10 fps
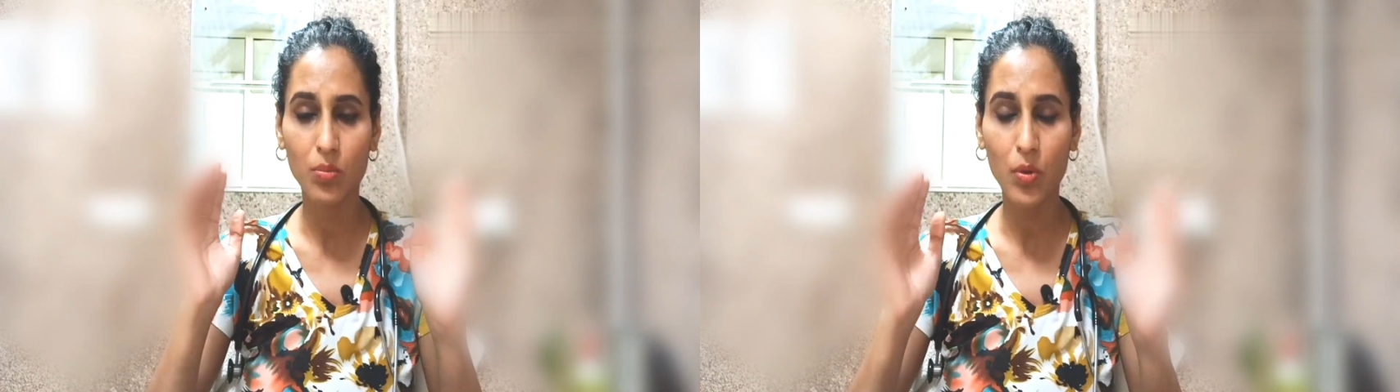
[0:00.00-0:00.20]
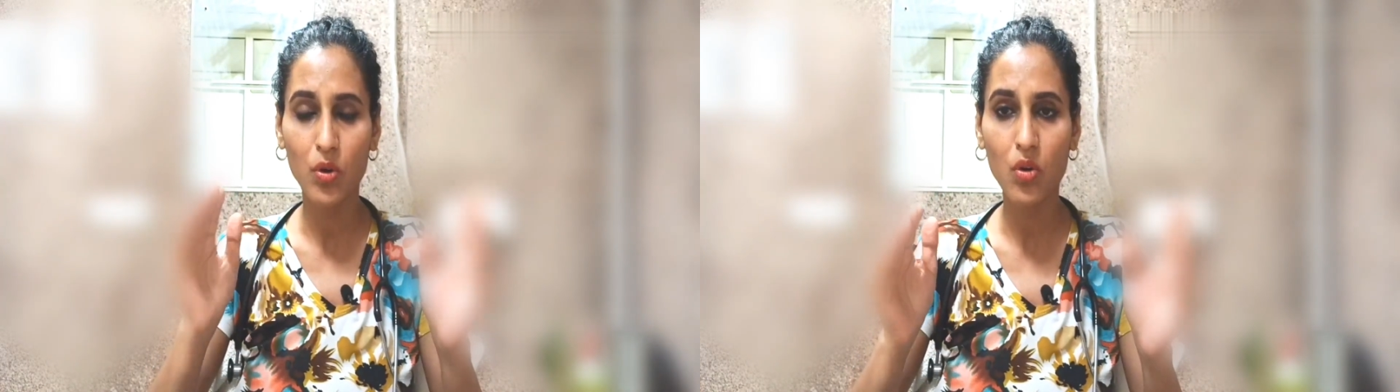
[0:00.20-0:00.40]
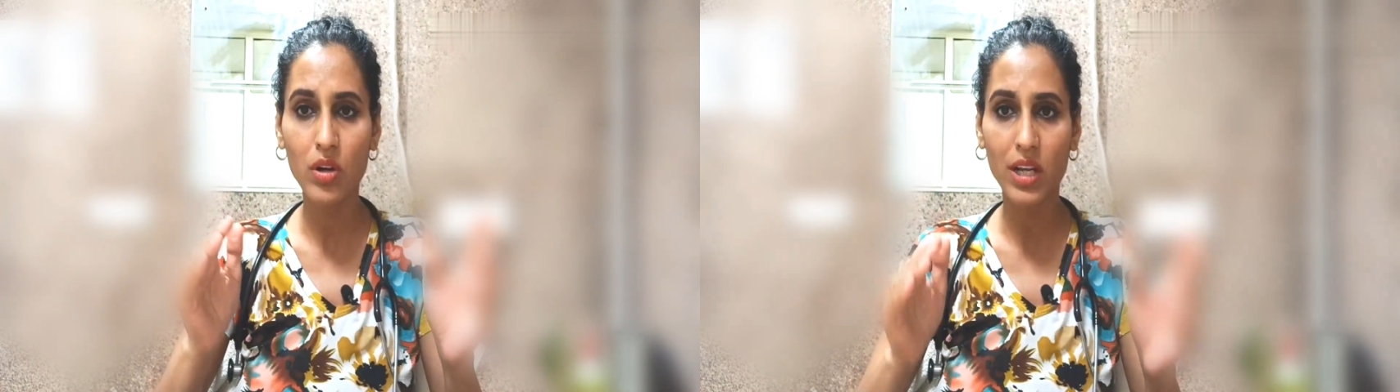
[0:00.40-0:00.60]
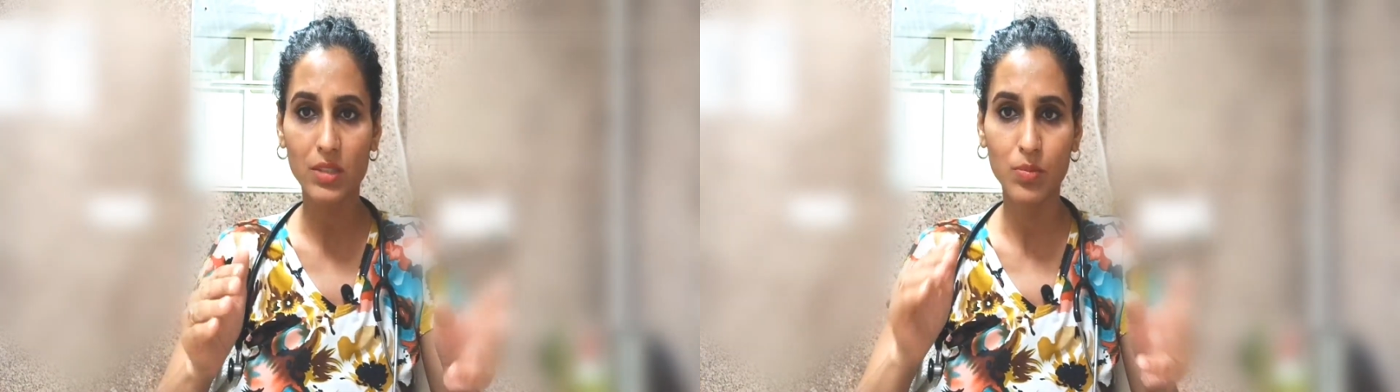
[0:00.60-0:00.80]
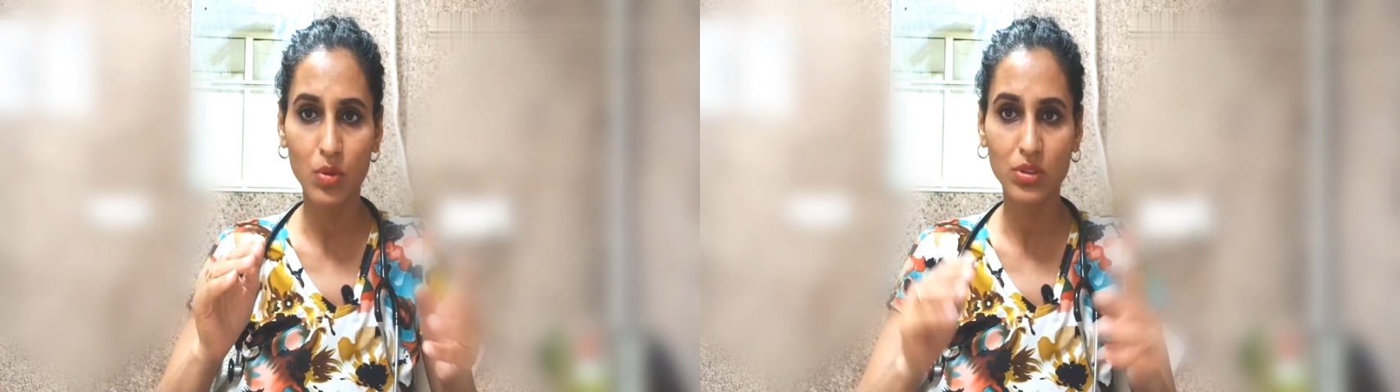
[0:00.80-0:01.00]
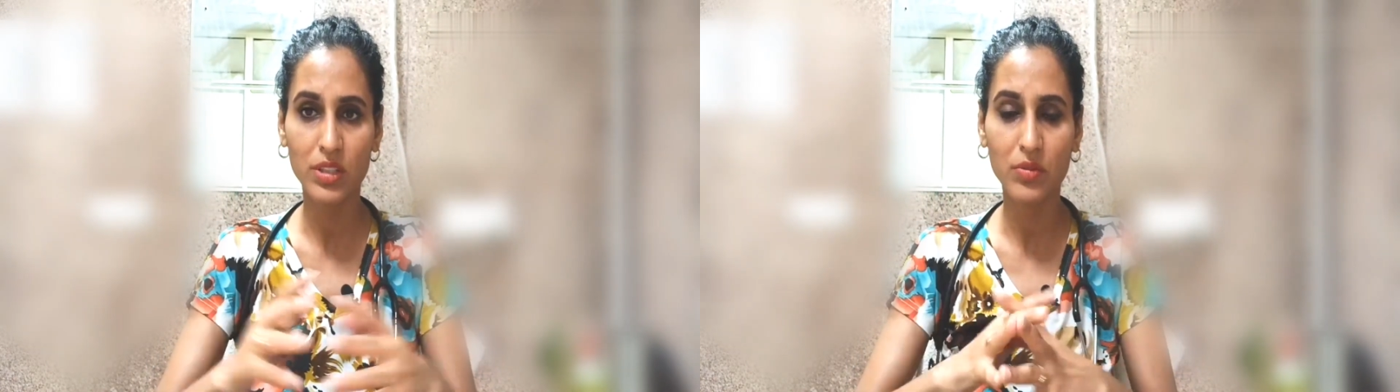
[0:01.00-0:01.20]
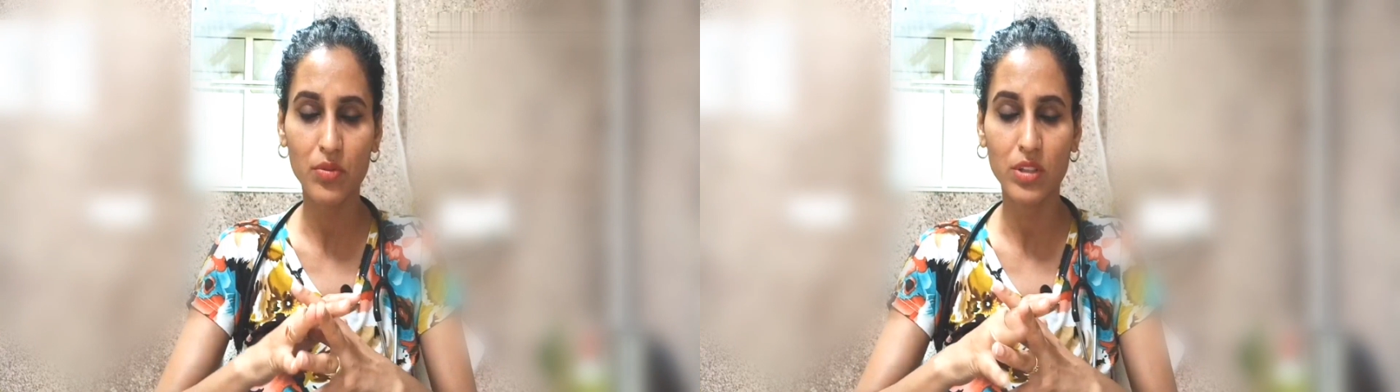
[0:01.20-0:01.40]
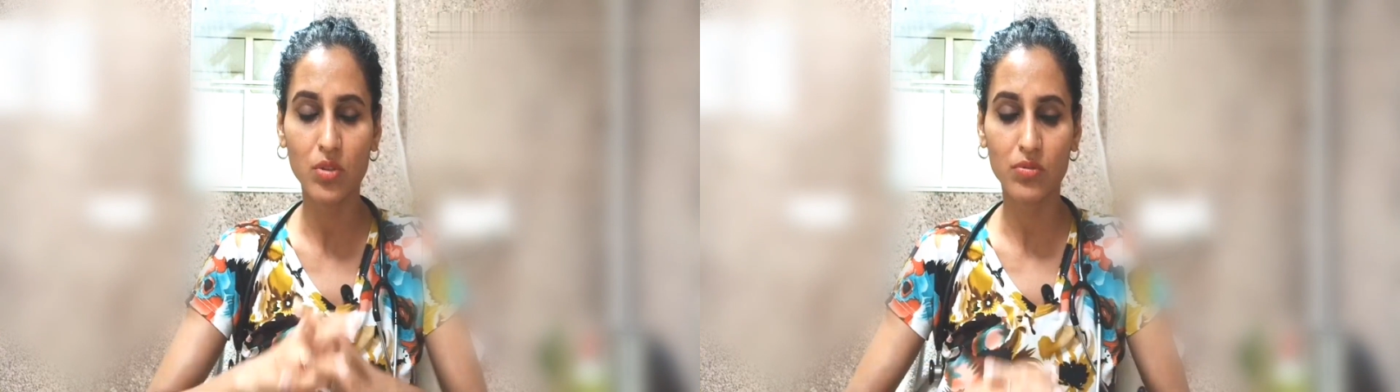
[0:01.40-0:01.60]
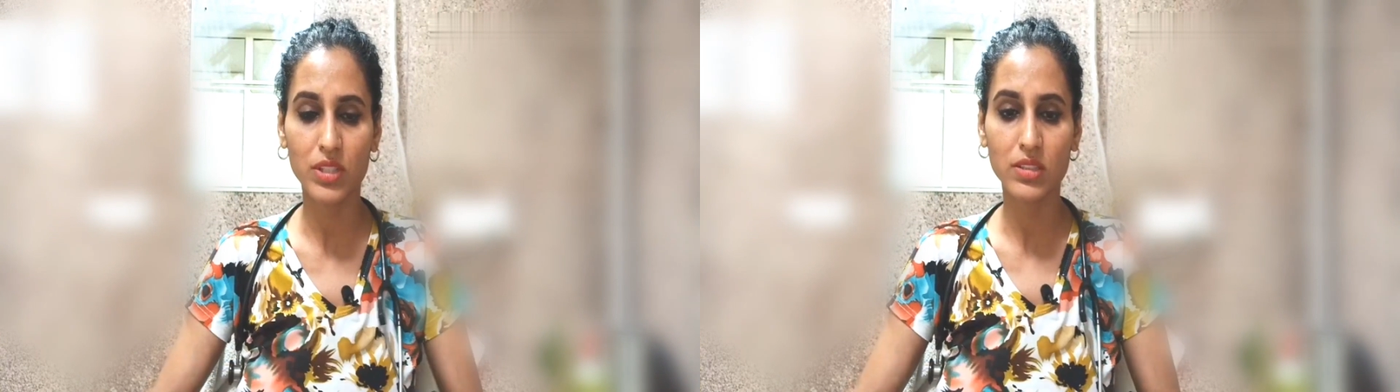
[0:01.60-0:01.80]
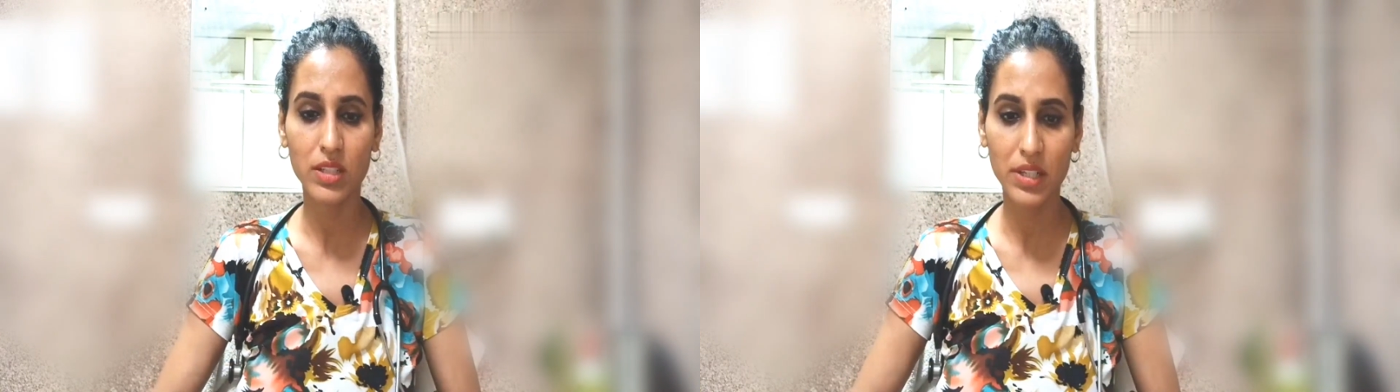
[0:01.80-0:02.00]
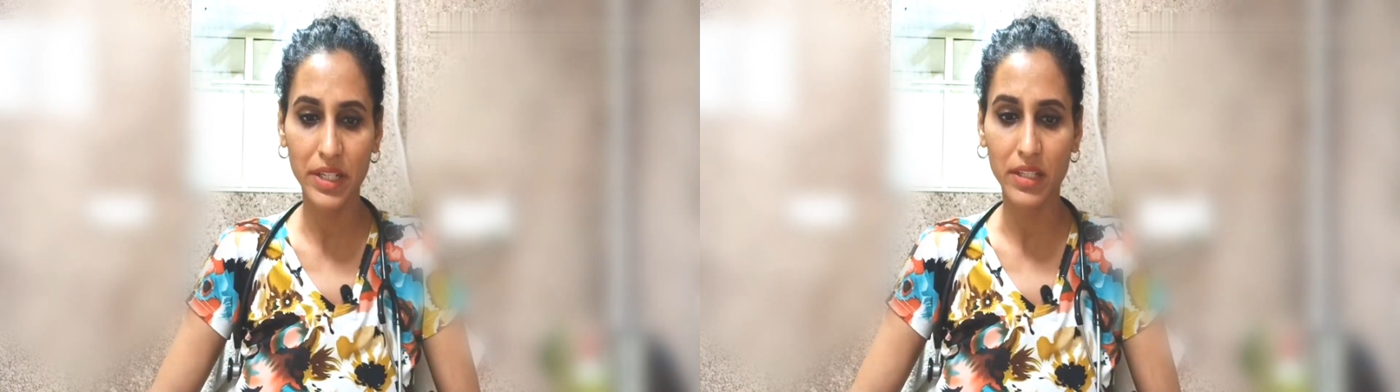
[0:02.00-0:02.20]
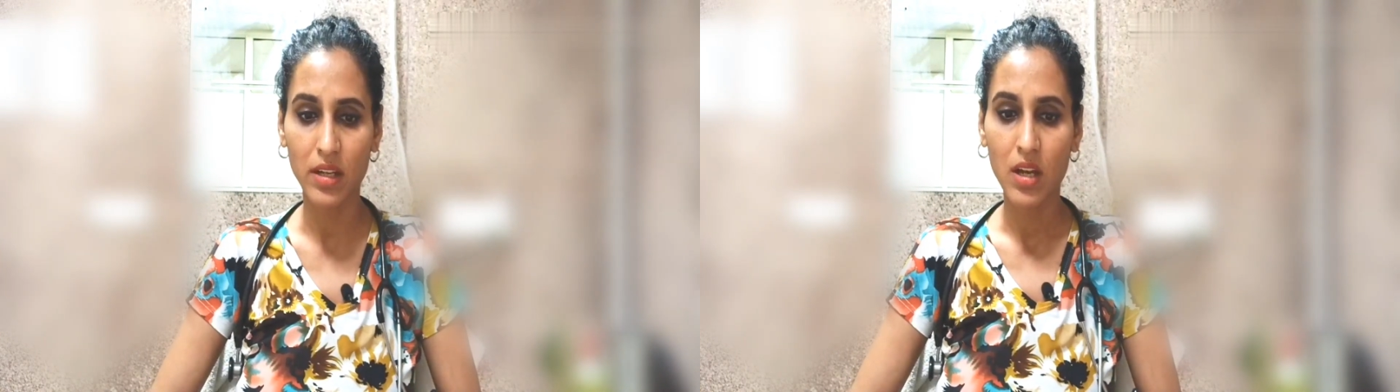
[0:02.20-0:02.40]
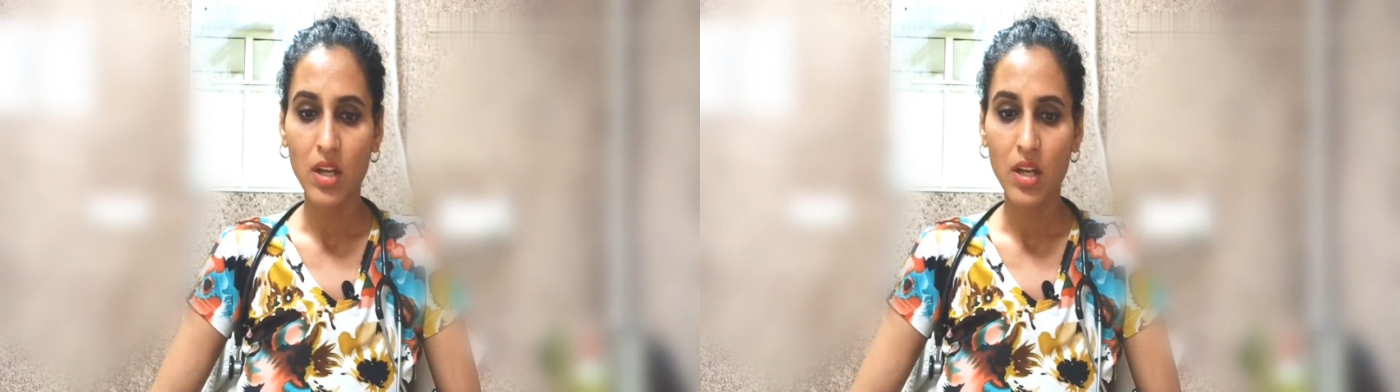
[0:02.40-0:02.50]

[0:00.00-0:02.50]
prolonged exposure in front of the screen.